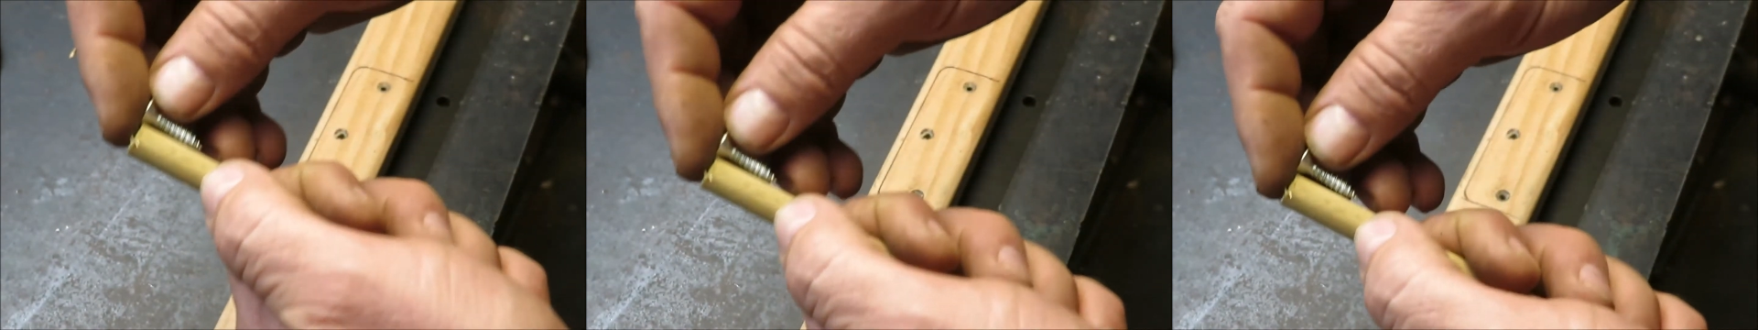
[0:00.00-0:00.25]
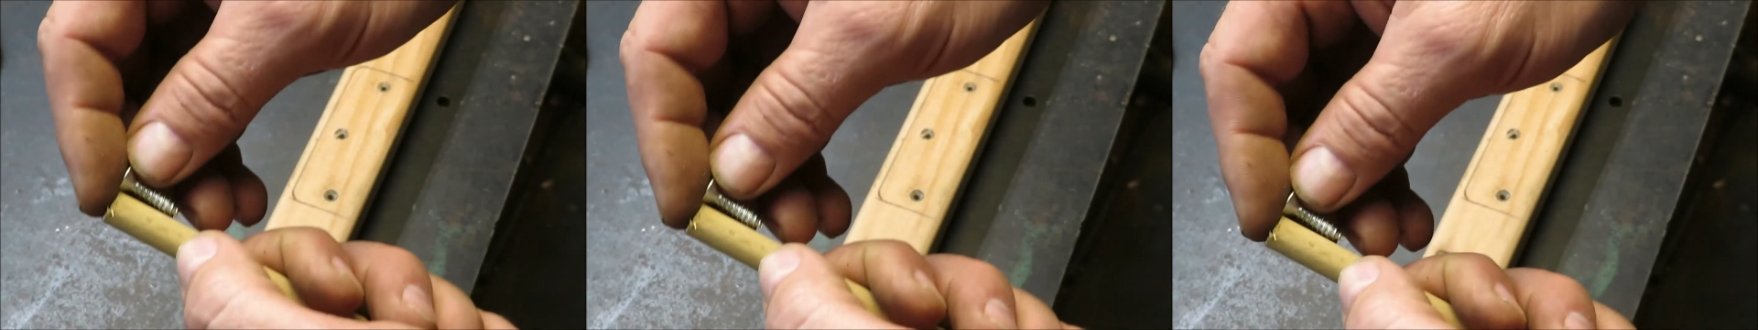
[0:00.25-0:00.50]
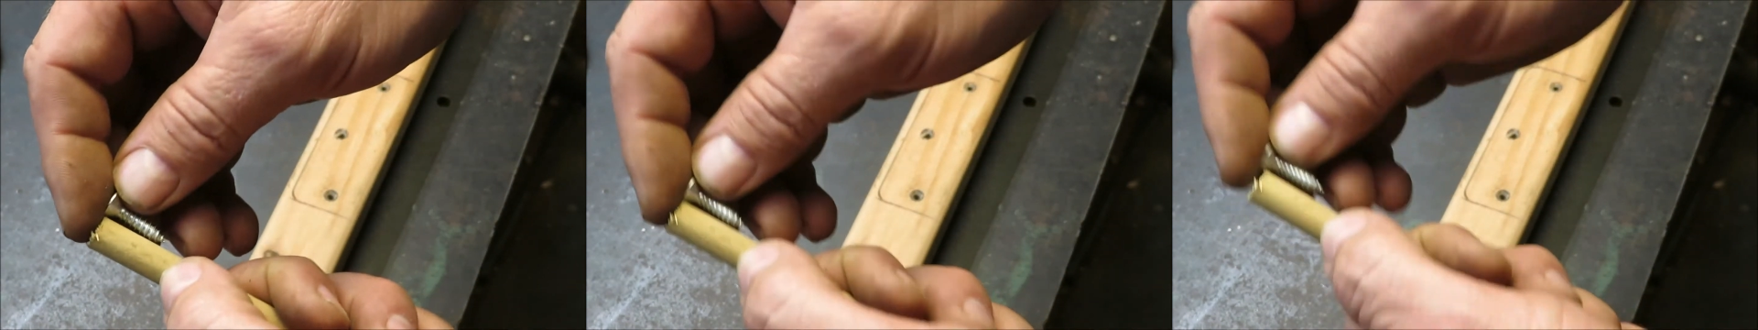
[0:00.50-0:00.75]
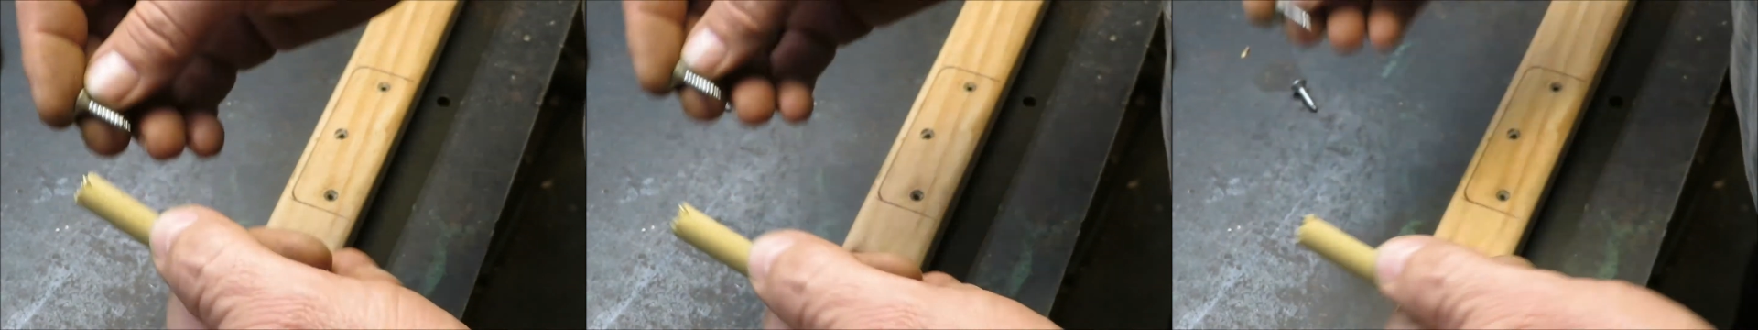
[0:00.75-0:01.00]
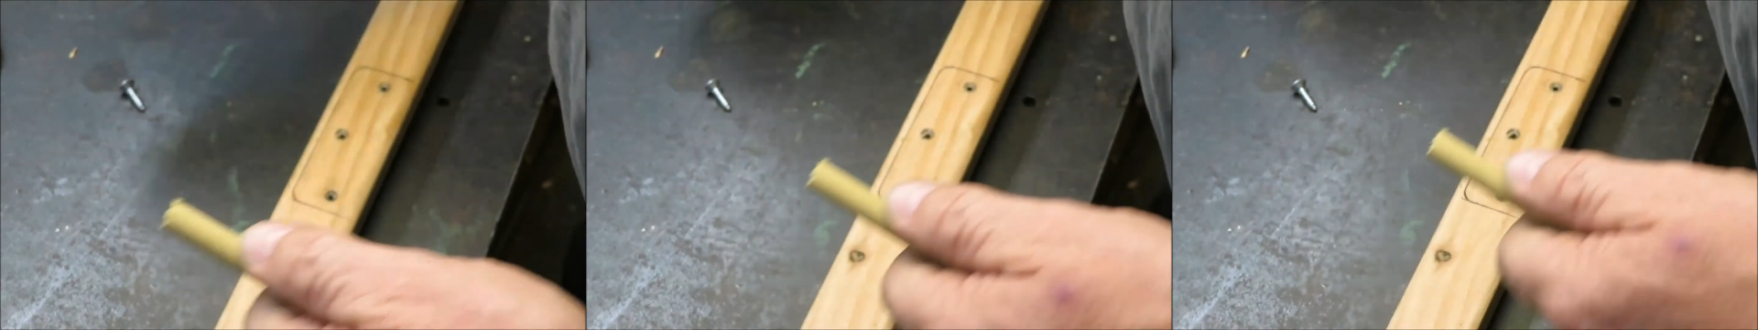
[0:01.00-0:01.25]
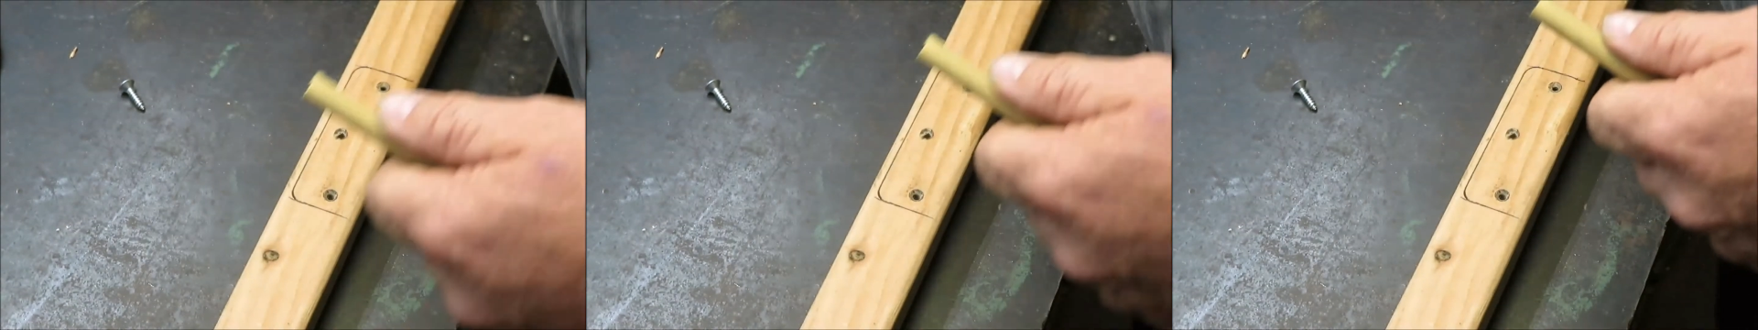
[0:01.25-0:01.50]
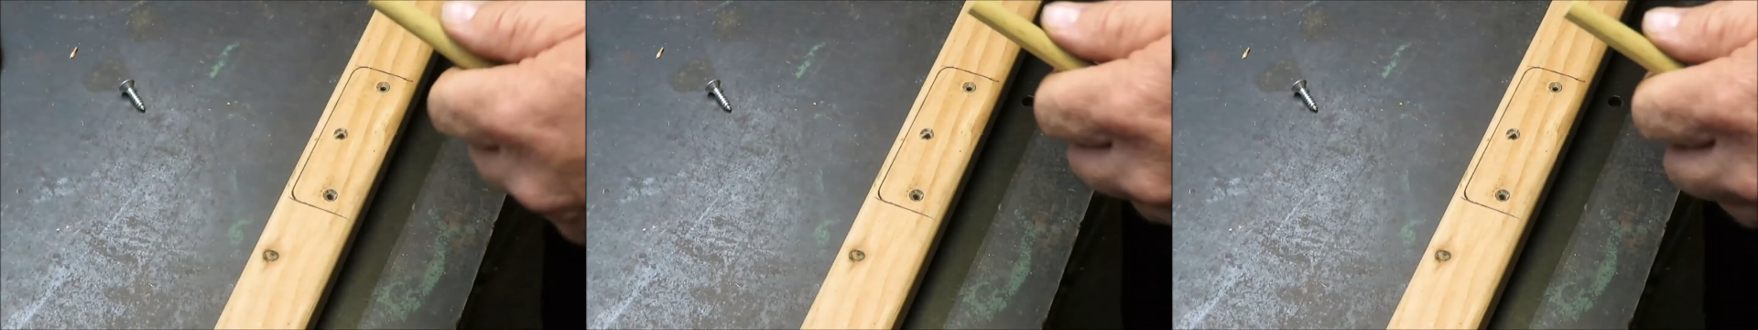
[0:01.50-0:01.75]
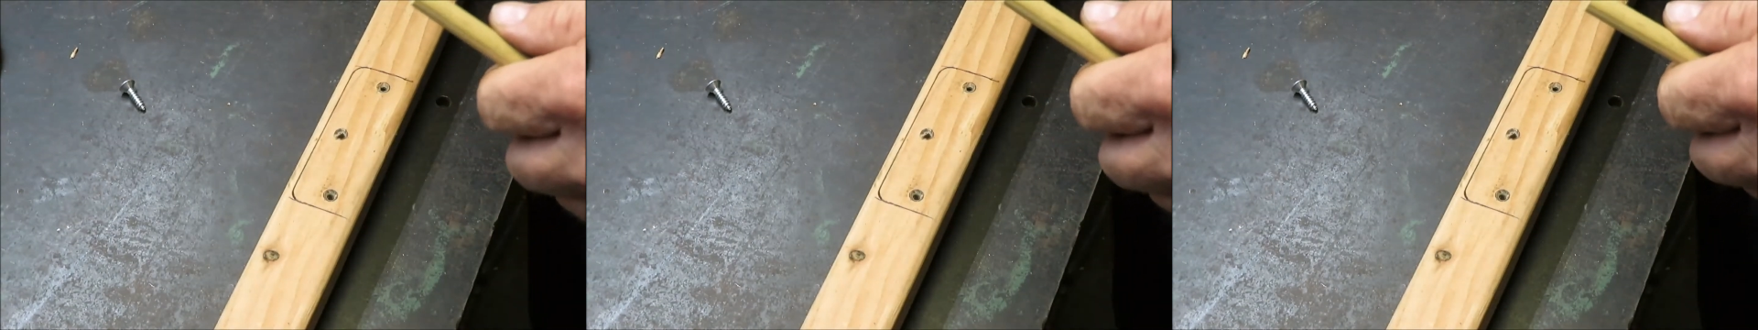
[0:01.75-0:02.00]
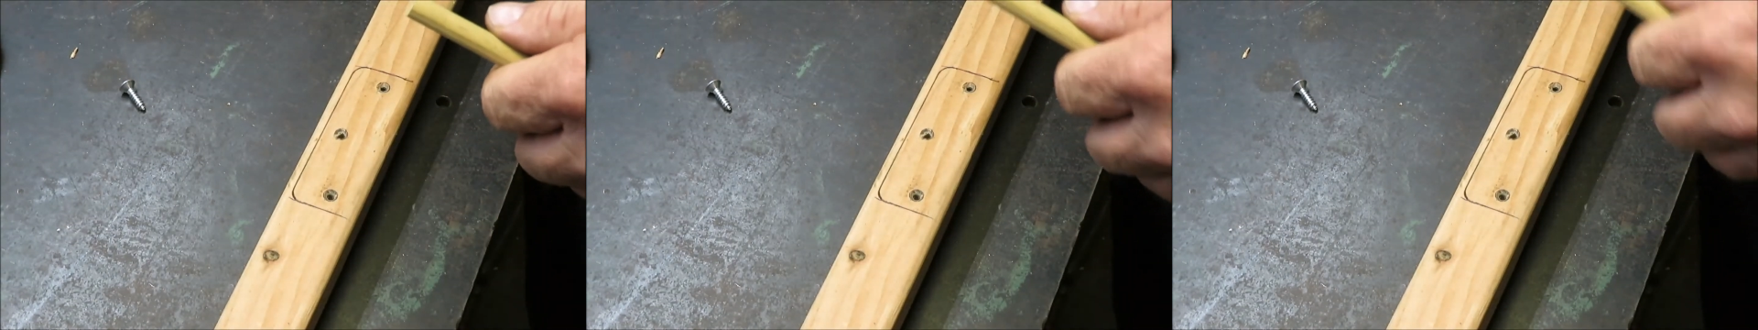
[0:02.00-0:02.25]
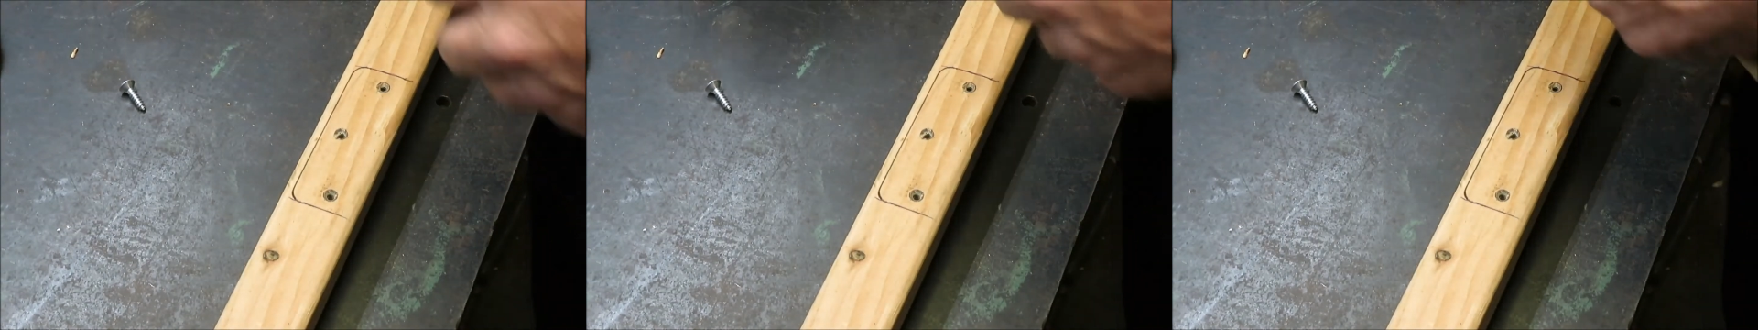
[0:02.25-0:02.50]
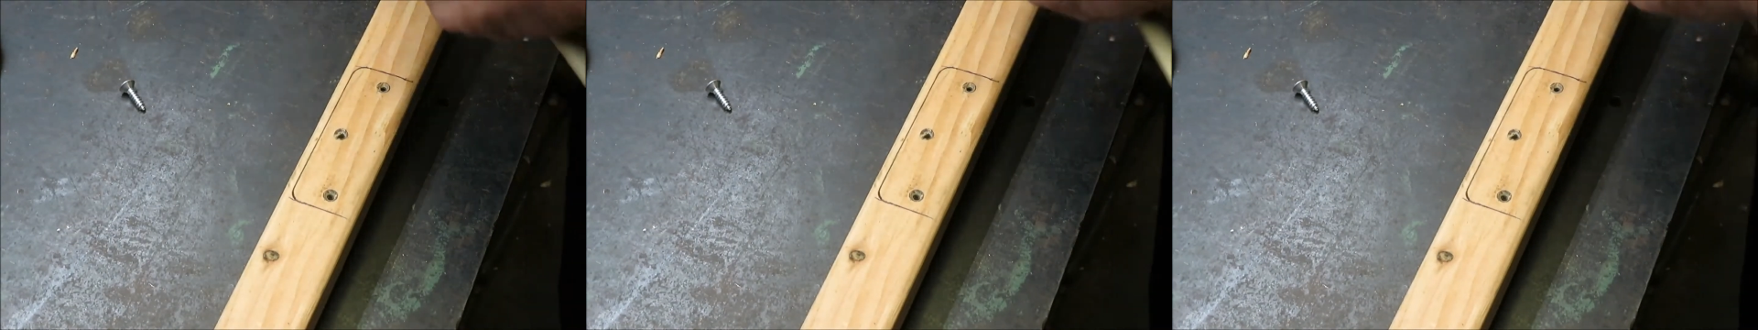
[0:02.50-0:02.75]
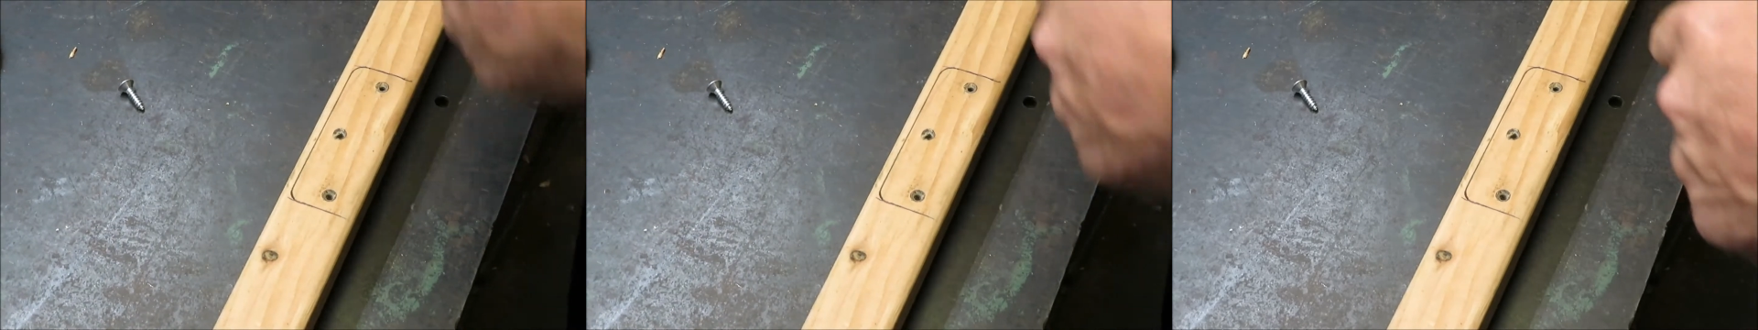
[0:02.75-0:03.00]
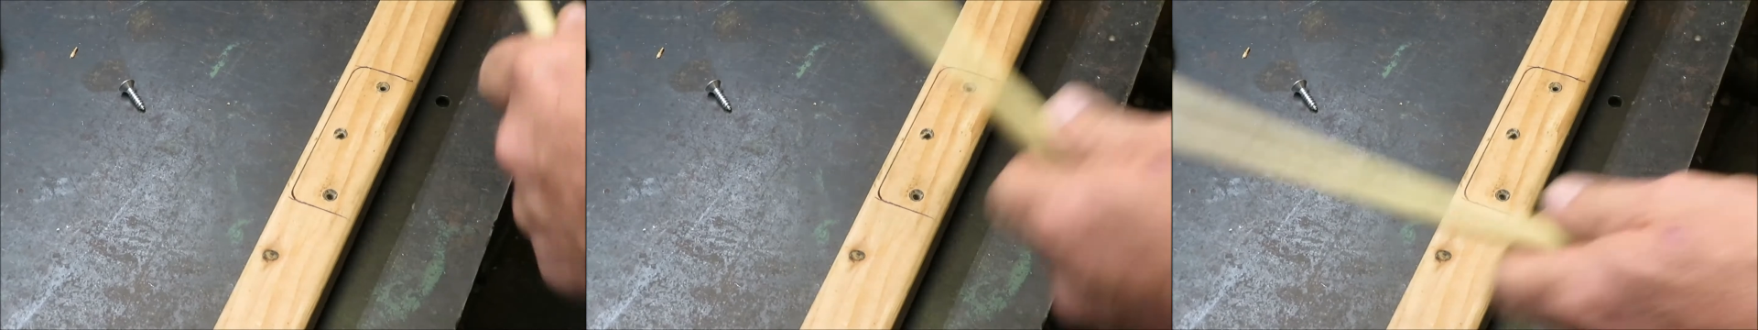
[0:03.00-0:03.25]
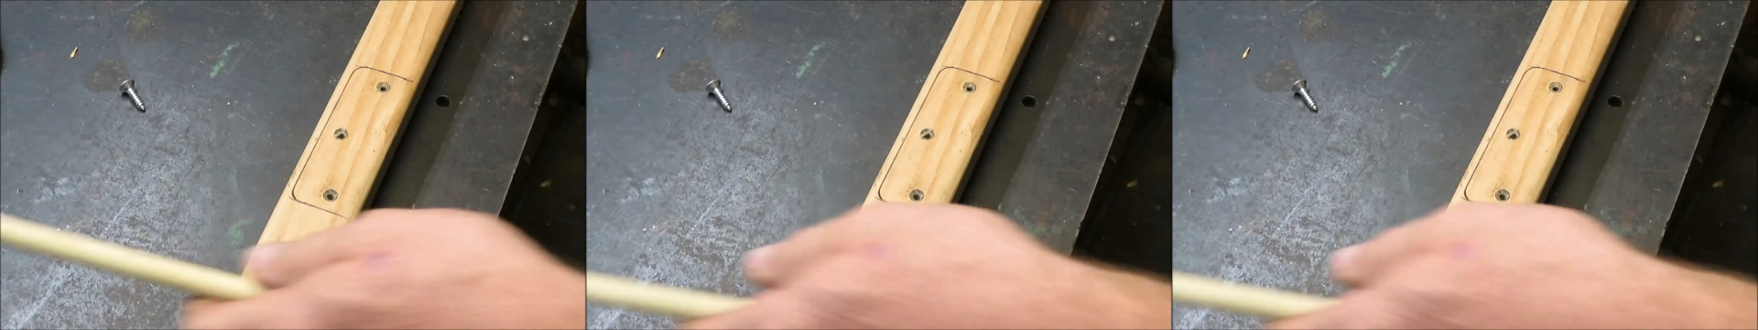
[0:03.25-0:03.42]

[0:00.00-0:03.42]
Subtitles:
Nobody's mouth can be seen.